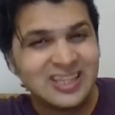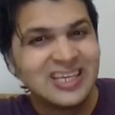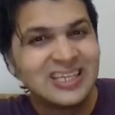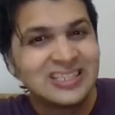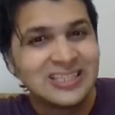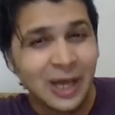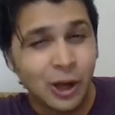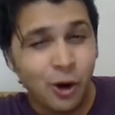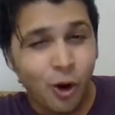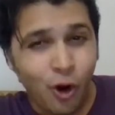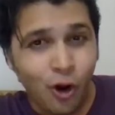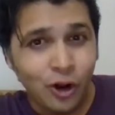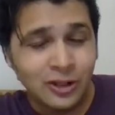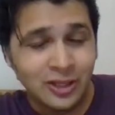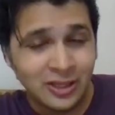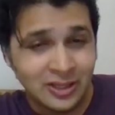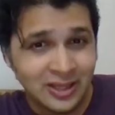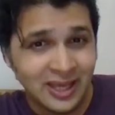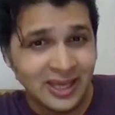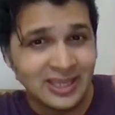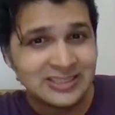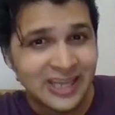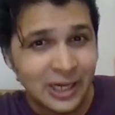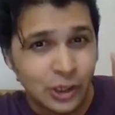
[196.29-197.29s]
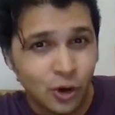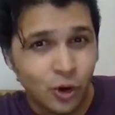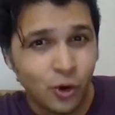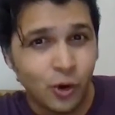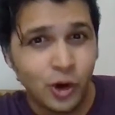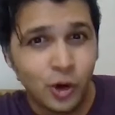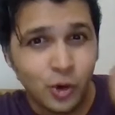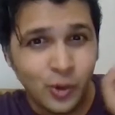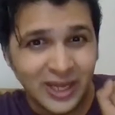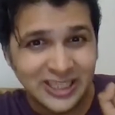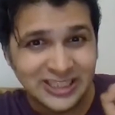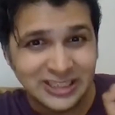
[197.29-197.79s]
These are all the things that you're
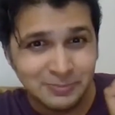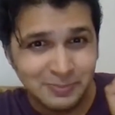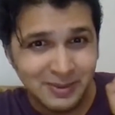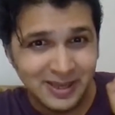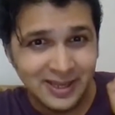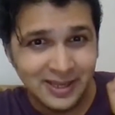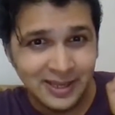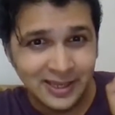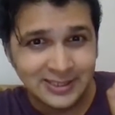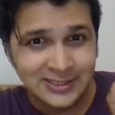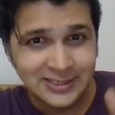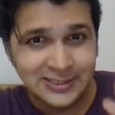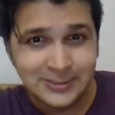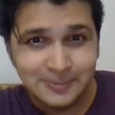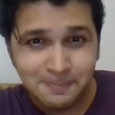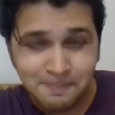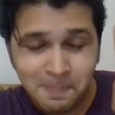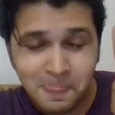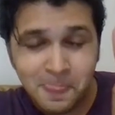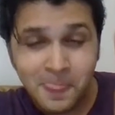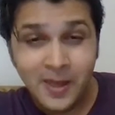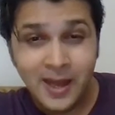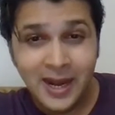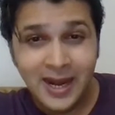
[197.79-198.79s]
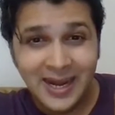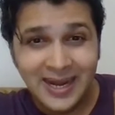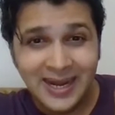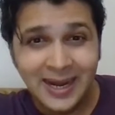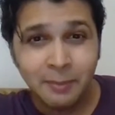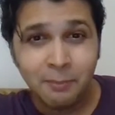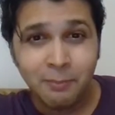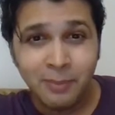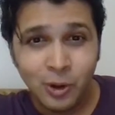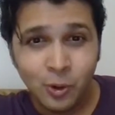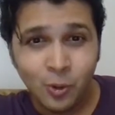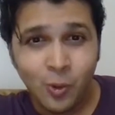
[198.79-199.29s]
going to experience.
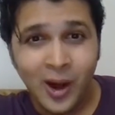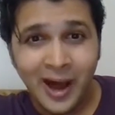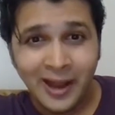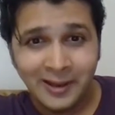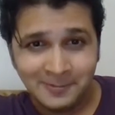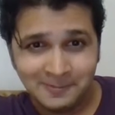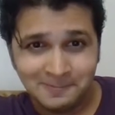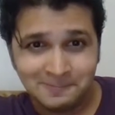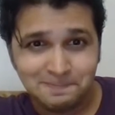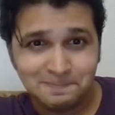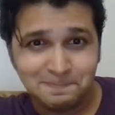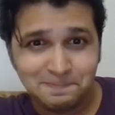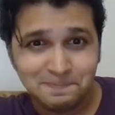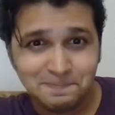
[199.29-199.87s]
Number one,